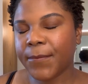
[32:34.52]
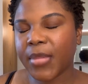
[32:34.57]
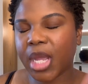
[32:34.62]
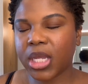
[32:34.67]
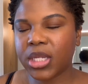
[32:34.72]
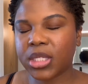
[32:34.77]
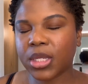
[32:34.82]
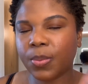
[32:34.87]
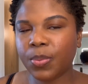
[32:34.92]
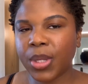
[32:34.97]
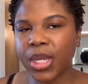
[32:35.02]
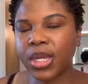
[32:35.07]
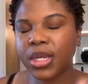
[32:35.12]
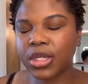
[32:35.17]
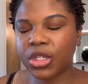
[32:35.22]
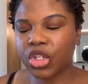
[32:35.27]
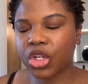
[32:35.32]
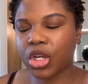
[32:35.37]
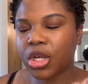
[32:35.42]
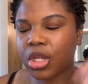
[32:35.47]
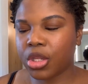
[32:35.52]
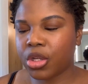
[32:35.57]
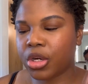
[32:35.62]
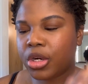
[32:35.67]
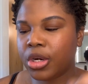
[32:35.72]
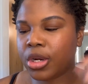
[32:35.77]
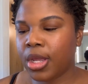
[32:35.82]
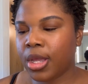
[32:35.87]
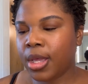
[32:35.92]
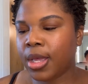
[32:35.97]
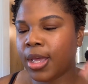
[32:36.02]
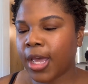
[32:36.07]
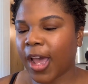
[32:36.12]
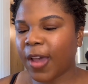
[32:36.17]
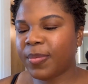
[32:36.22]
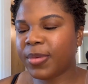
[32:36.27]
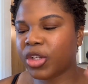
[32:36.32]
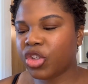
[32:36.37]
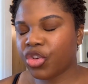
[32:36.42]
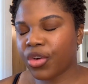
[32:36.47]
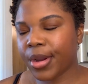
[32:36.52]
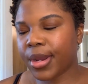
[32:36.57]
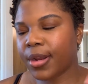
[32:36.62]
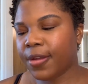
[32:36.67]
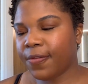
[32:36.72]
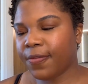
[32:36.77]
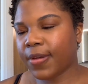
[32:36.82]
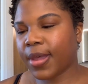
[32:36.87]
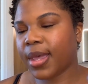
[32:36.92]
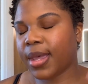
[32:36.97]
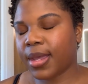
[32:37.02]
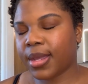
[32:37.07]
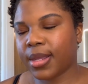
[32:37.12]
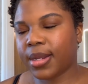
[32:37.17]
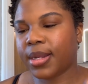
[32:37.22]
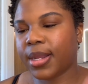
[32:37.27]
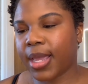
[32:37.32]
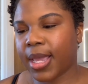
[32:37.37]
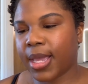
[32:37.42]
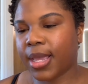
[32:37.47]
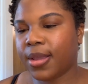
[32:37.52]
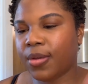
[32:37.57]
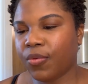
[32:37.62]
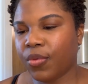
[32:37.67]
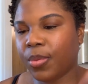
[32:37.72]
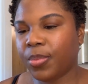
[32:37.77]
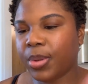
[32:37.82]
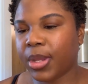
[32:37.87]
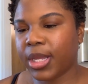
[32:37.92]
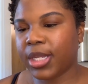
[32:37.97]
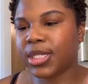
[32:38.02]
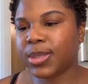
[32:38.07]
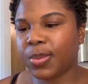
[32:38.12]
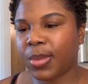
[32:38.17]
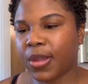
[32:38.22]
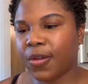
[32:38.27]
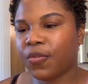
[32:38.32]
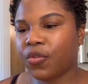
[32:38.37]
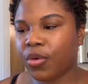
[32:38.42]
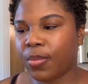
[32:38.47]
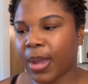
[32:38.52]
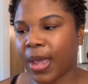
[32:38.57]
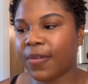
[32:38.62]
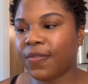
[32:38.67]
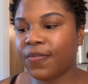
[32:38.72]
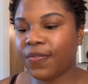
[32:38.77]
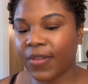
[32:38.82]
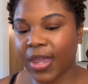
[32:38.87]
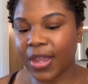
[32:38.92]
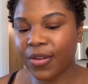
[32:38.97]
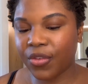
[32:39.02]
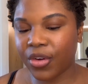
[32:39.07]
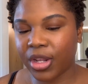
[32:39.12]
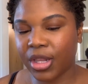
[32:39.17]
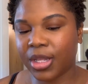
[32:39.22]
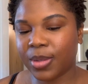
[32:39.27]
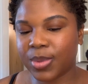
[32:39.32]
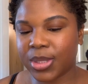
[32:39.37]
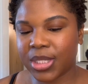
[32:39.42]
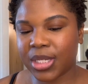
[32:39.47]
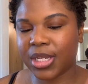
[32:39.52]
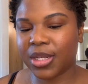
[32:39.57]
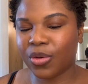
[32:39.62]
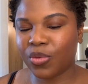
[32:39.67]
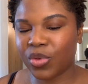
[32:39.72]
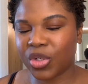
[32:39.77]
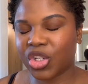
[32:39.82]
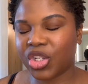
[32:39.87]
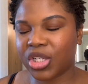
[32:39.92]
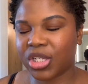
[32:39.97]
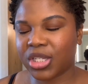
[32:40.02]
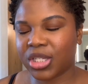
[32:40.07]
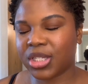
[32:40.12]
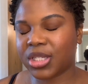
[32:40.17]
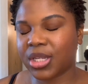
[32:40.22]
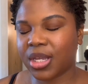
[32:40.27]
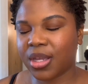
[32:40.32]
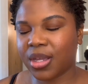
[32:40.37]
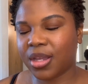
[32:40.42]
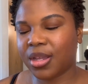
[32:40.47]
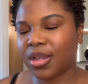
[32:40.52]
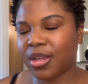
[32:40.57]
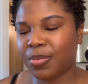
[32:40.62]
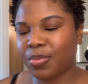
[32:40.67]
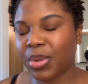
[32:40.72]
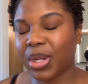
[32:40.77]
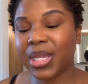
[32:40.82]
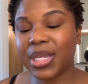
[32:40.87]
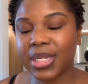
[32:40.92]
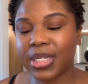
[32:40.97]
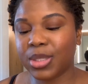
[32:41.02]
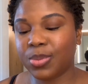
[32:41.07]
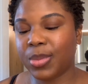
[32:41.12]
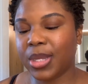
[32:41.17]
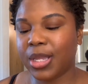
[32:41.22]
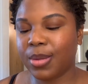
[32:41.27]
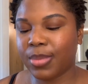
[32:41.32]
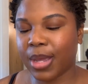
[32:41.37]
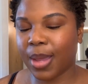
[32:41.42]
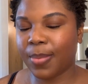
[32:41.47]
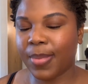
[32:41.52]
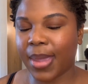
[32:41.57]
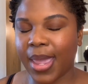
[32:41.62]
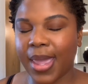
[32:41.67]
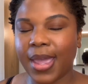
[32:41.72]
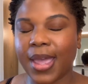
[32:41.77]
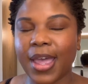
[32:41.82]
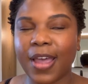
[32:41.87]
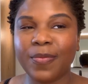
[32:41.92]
It's a pinkish color. I've been trying to find a replacement for my favorite lipstick, which is Please Me by MAC.